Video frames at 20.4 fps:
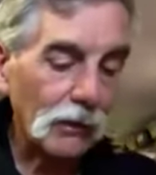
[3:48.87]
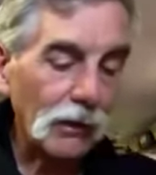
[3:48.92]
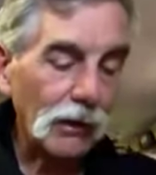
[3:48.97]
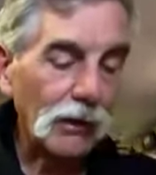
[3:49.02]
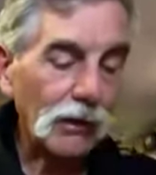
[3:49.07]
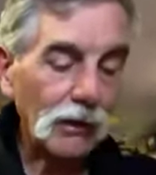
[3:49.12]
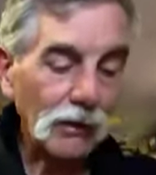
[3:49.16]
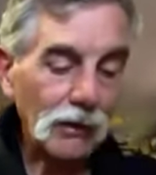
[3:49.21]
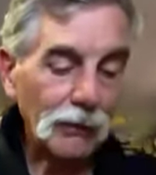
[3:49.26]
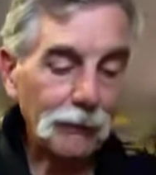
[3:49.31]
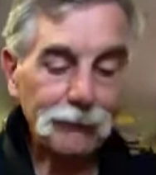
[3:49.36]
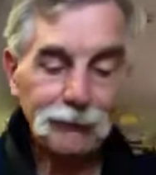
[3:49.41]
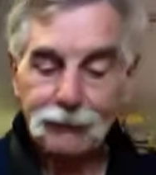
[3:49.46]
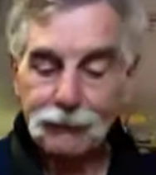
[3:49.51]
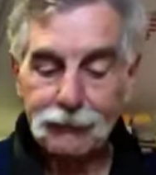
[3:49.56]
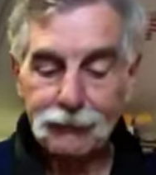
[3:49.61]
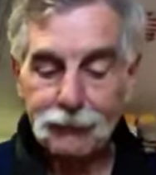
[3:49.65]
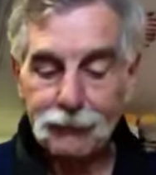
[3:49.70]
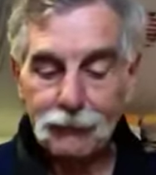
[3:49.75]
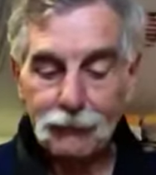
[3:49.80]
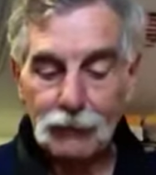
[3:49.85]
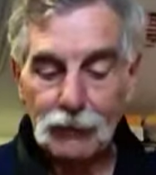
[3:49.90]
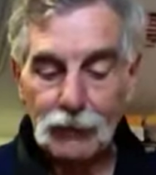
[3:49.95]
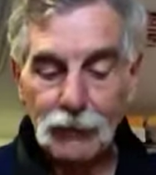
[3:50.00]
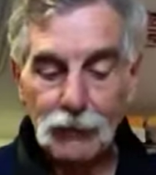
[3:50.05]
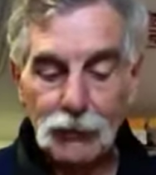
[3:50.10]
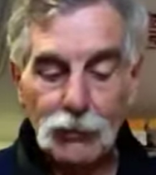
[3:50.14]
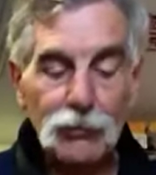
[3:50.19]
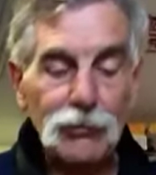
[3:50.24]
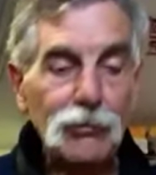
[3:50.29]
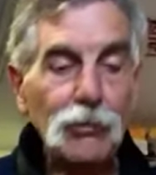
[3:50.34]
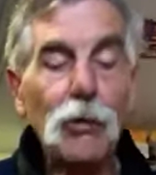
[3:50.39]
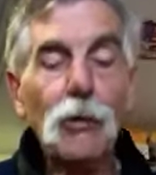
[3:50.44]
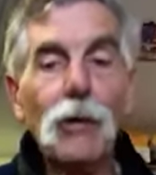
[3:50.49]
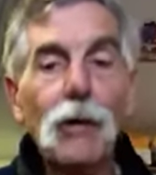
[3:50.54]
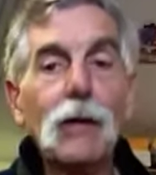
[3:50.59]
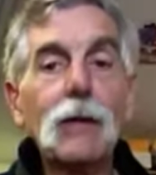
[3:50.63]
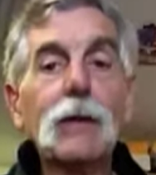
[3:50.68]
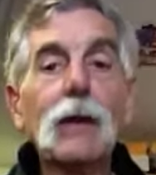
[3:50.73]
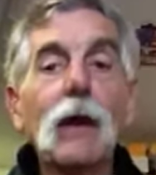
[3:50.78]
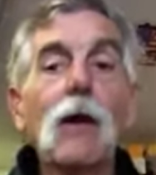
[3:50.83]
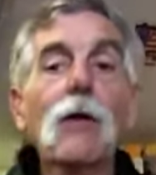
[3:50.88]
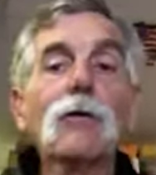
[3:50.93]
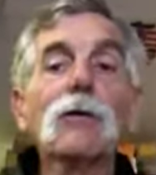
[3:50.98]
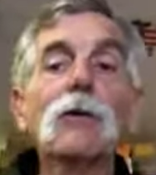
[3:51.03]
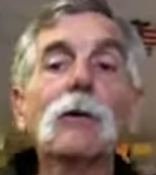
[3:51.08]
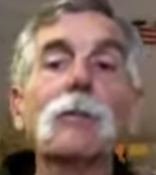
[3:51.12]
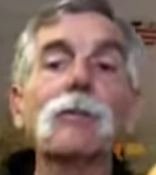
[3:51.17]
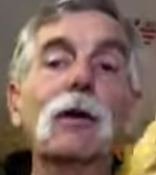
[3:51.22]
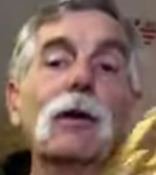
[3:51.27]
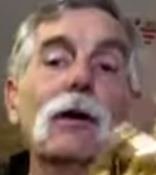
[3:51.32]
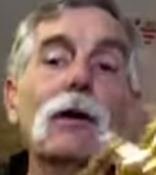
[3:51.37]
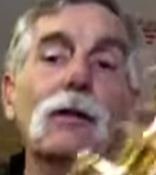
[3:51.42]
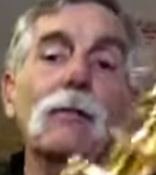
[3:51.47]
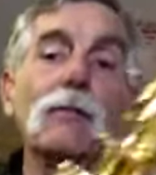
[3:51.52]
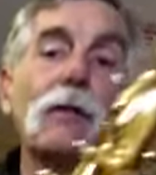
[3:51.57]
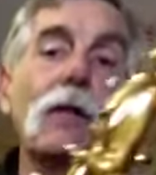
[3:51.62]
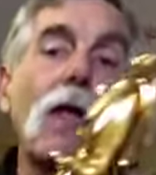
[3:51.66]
So anyhow, you can play